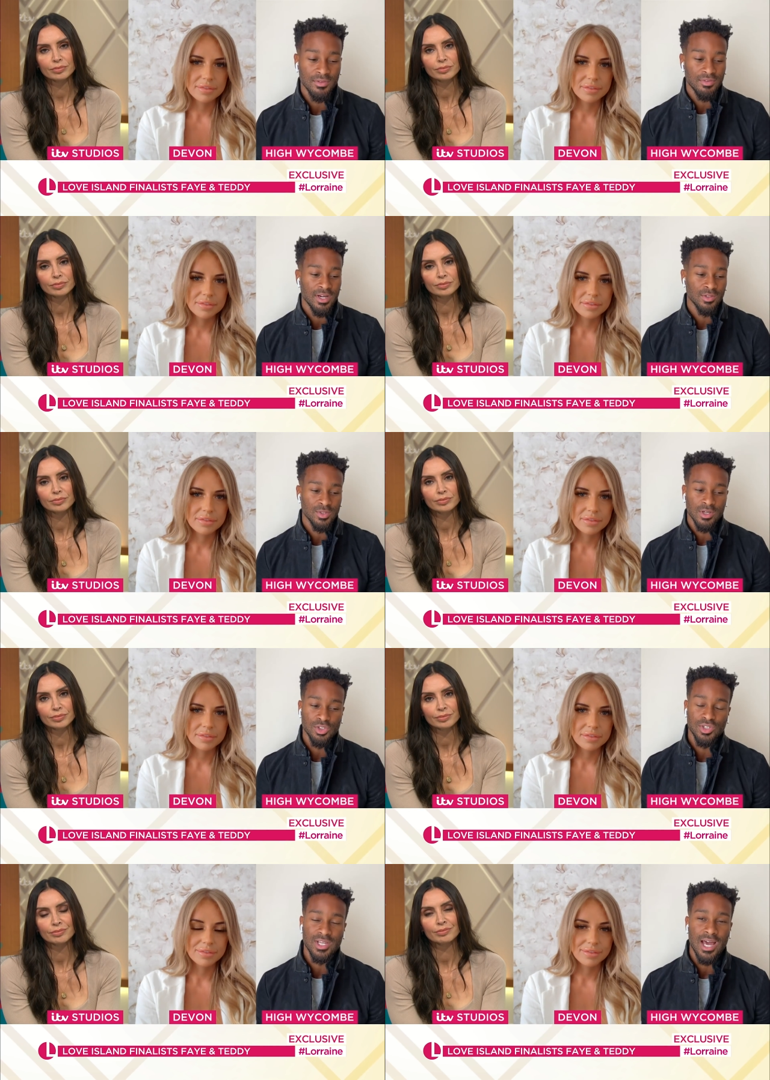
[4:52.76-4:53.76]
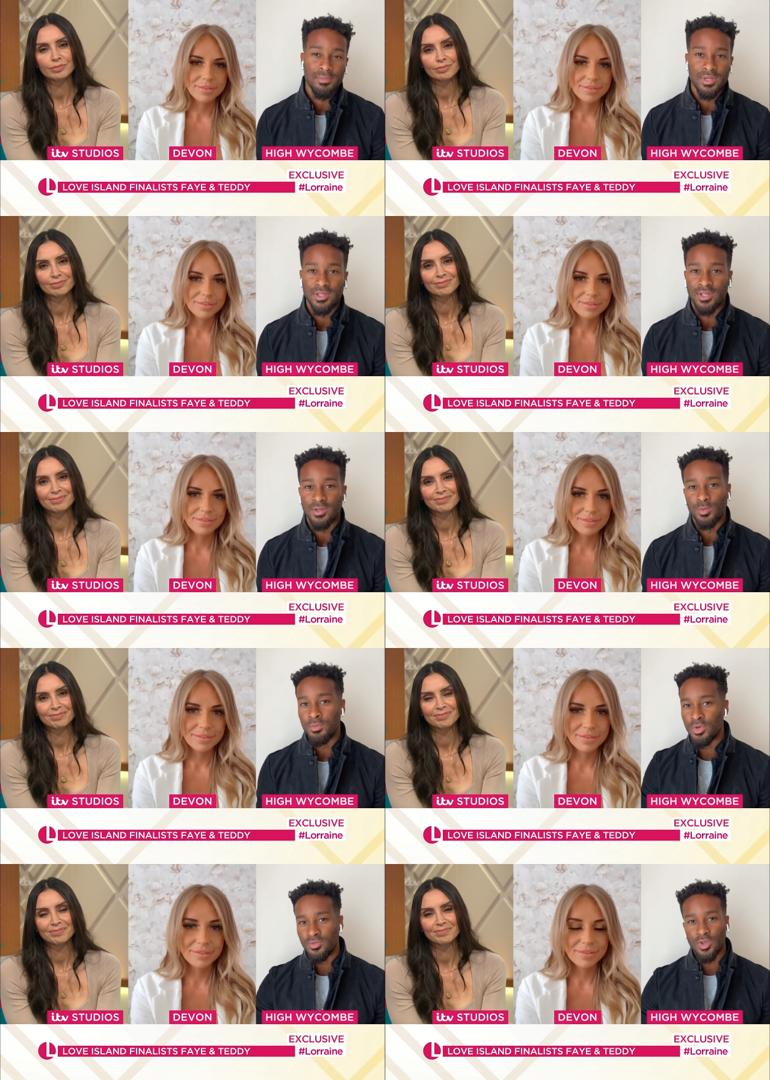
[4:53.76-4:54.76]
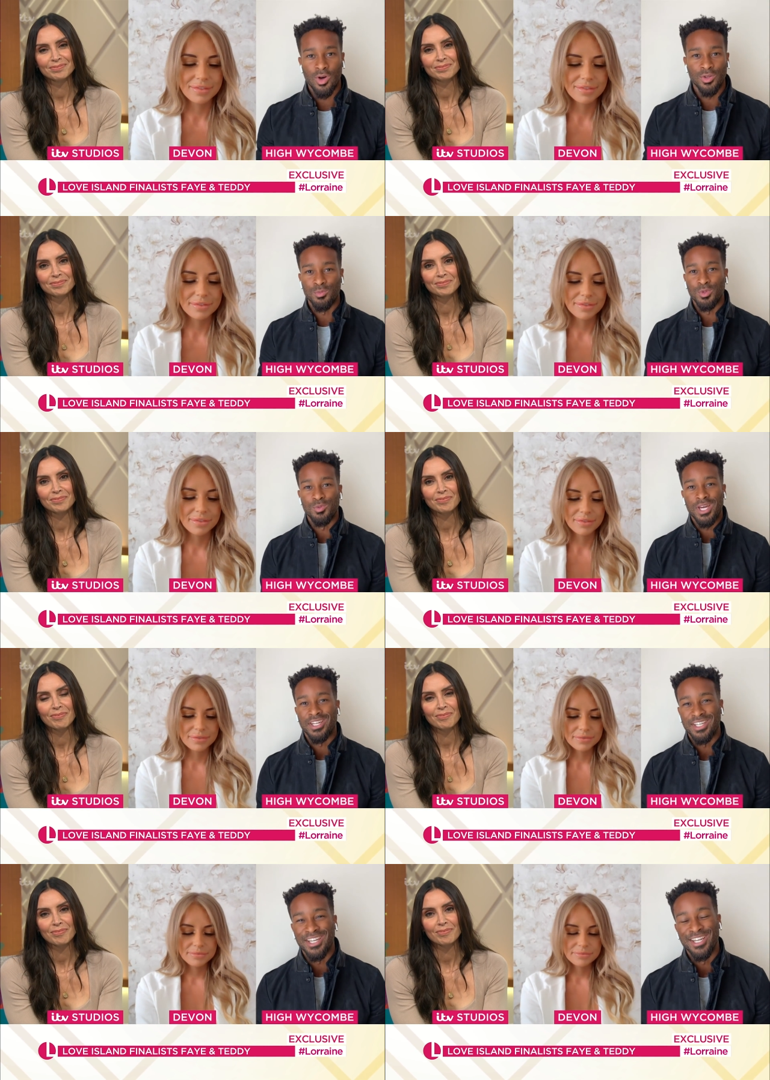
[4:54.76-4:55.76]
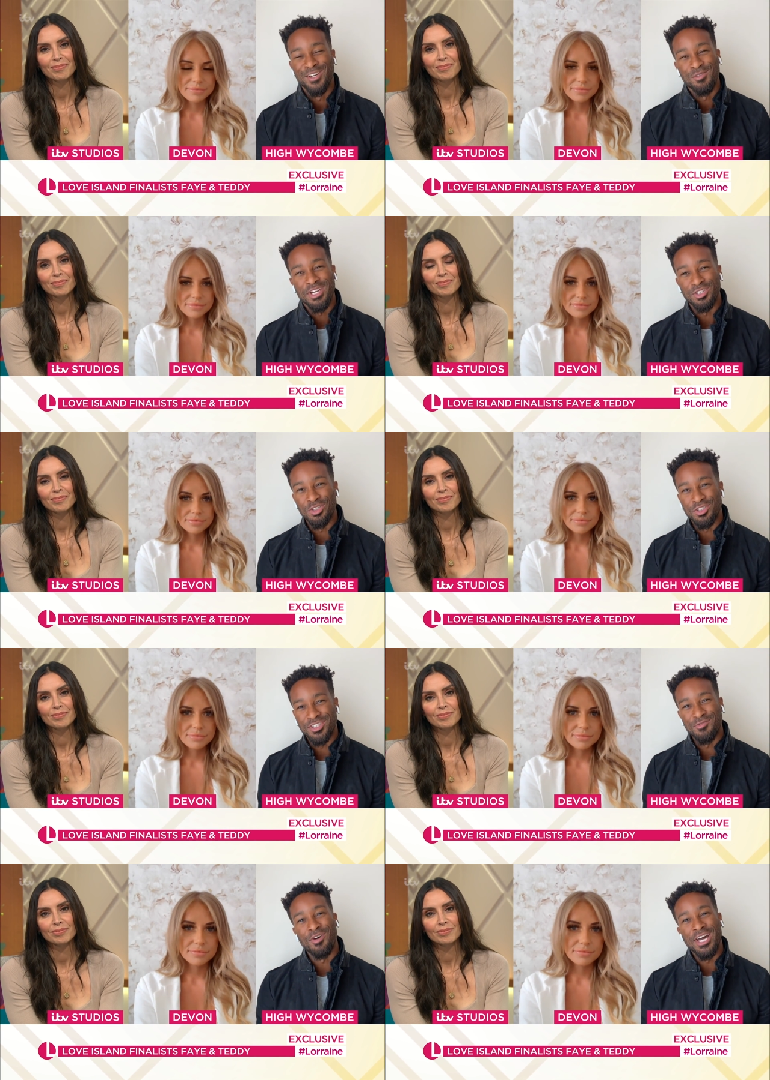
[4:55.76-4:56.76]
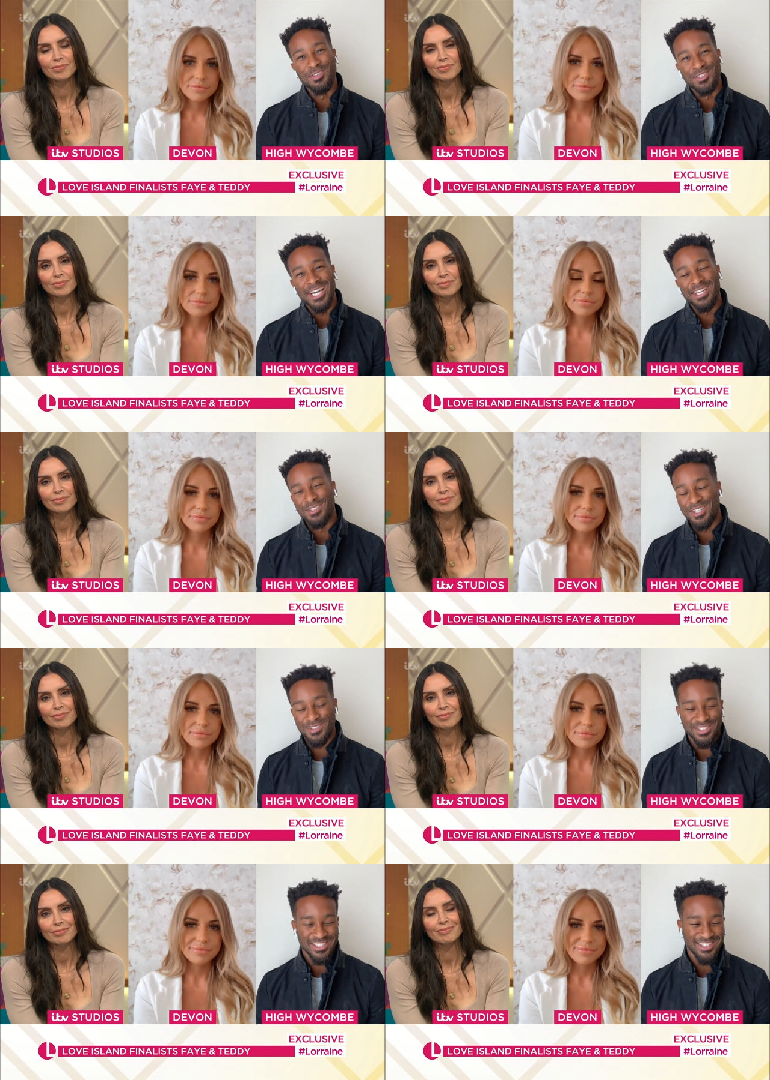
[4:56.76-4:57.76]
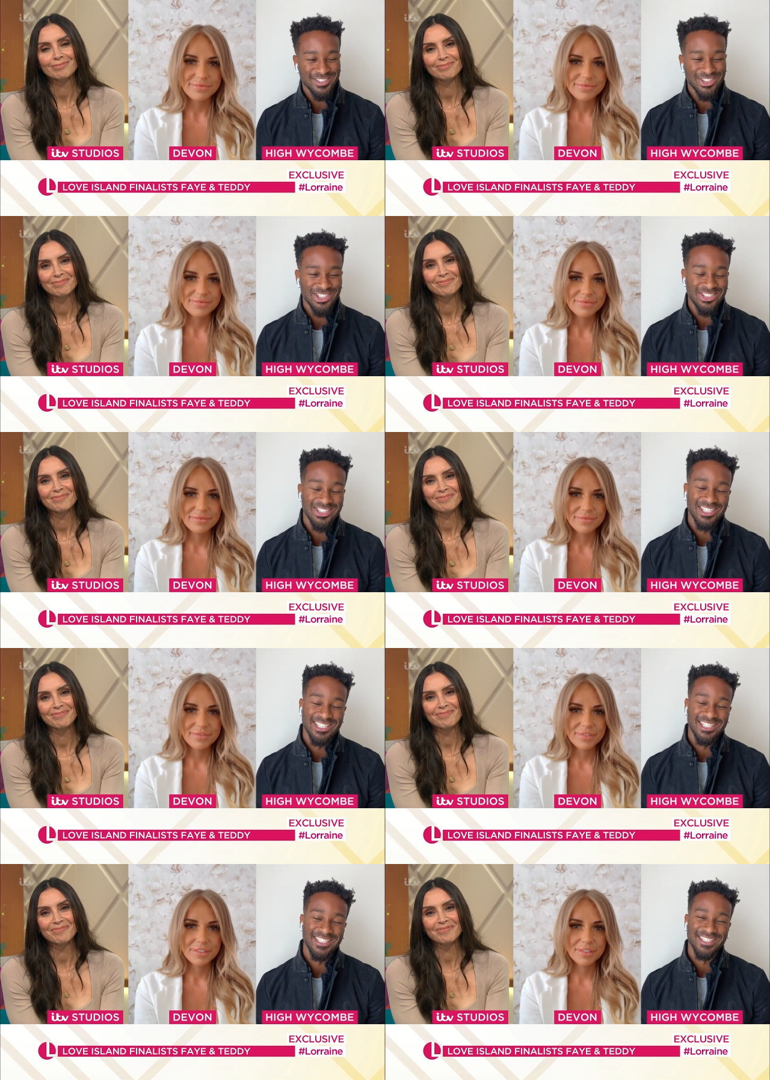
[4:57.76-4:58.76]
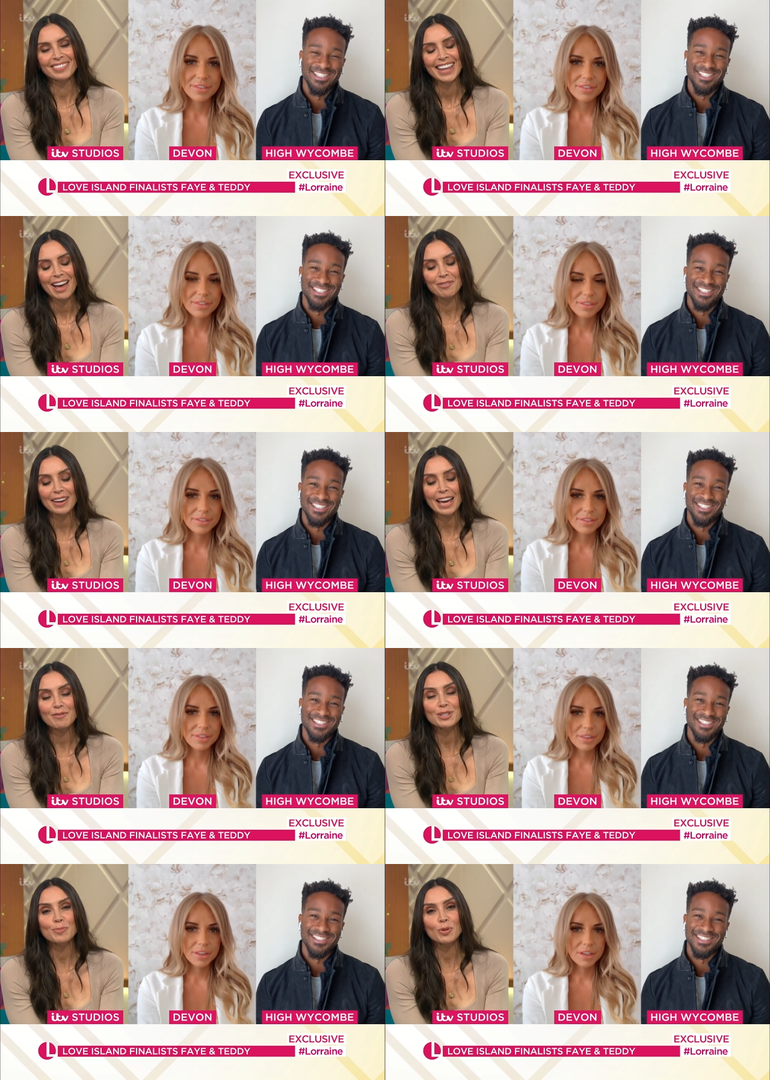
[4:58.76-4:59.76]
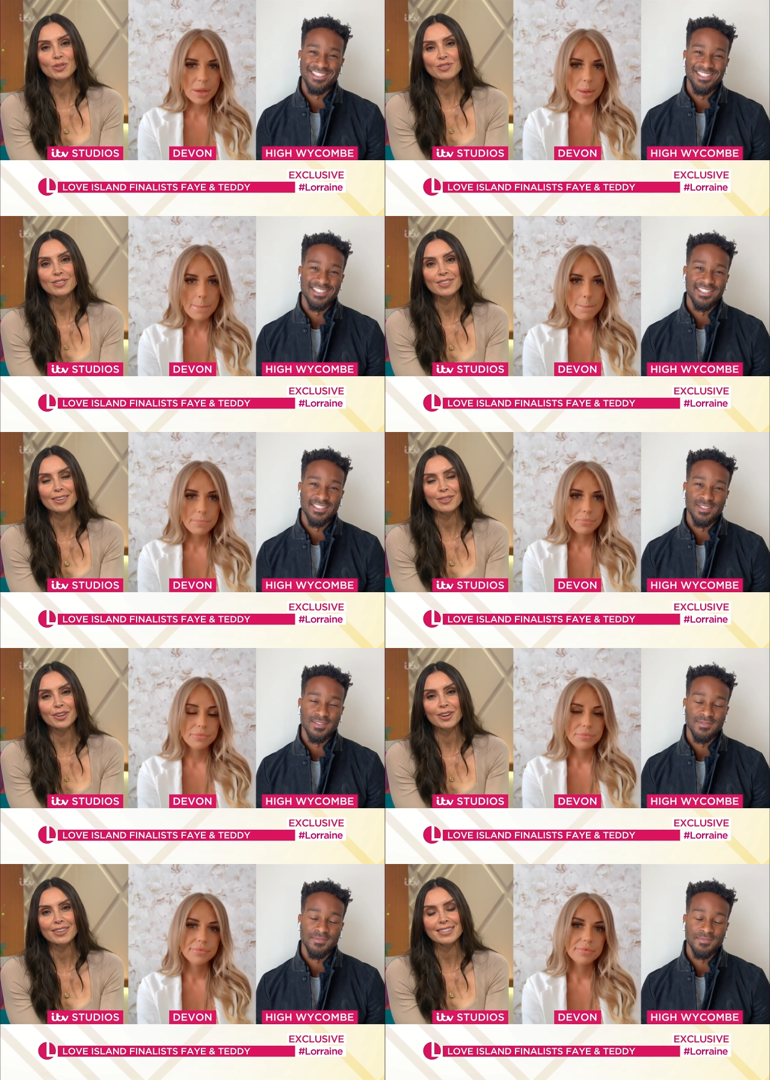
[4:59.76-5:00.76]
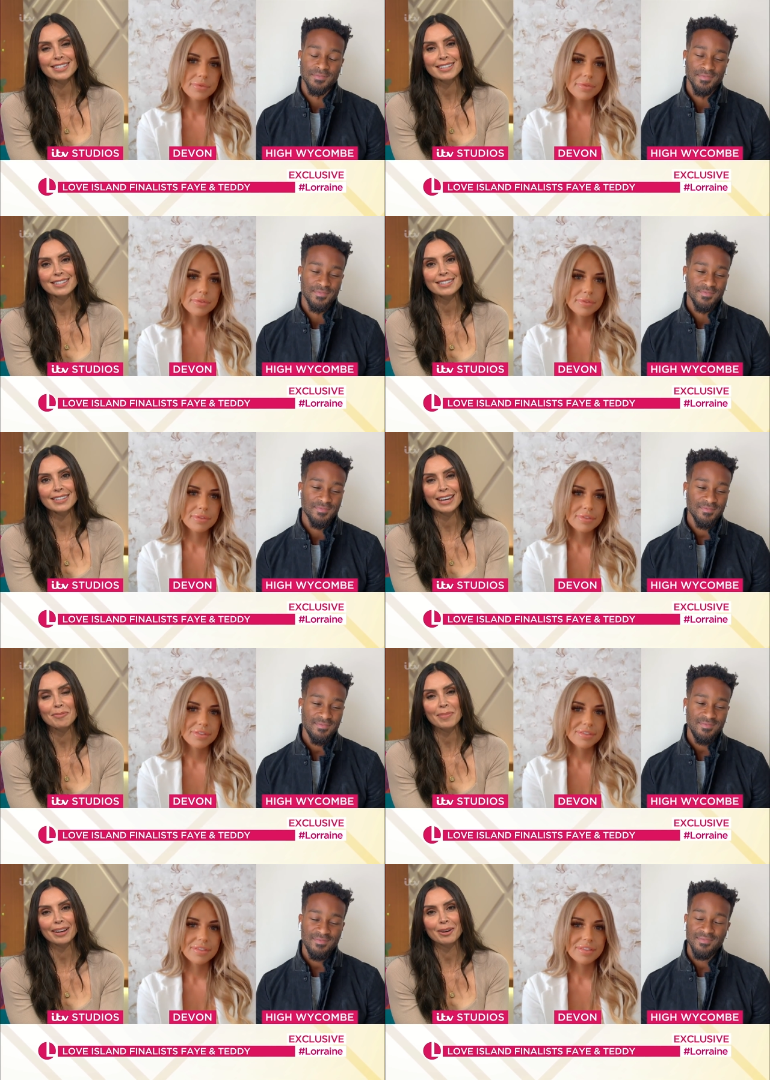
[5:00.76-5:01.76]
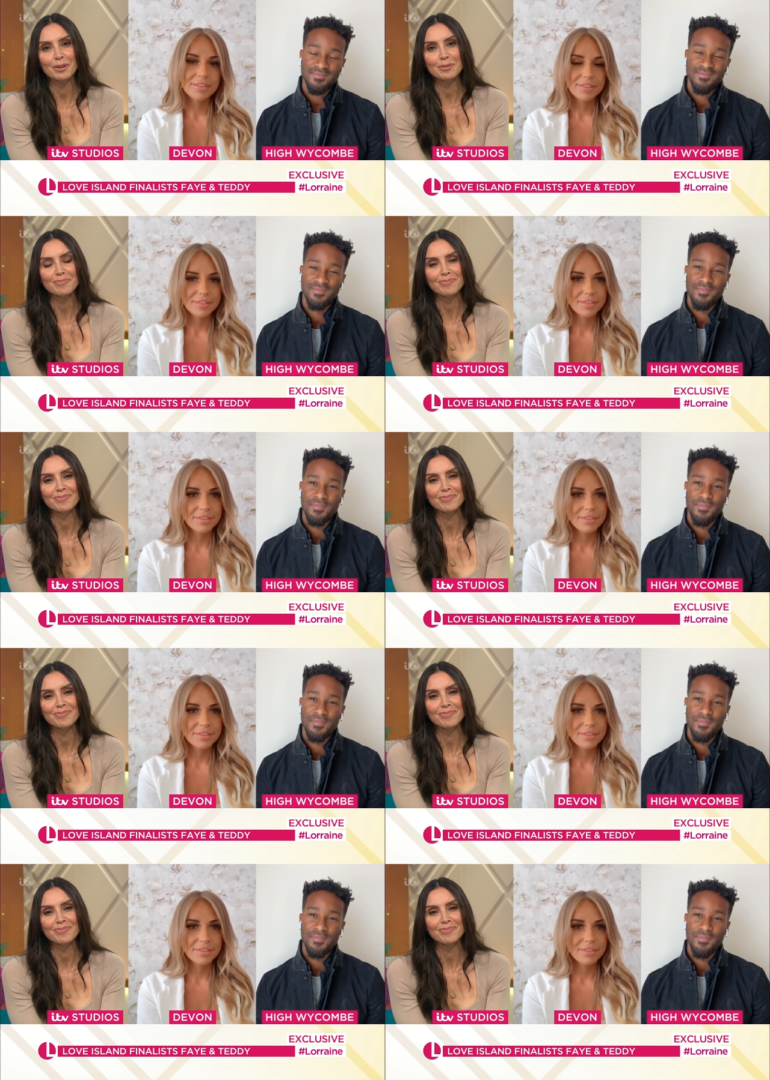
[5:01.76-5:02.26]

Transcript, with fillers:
Speaker 1: in the final. So I was just happy that we moved on and we, we had a we had a good final day. That was that was good.
Speaker 2: Mm. Faye, have you spoken to the other girls since getting back home?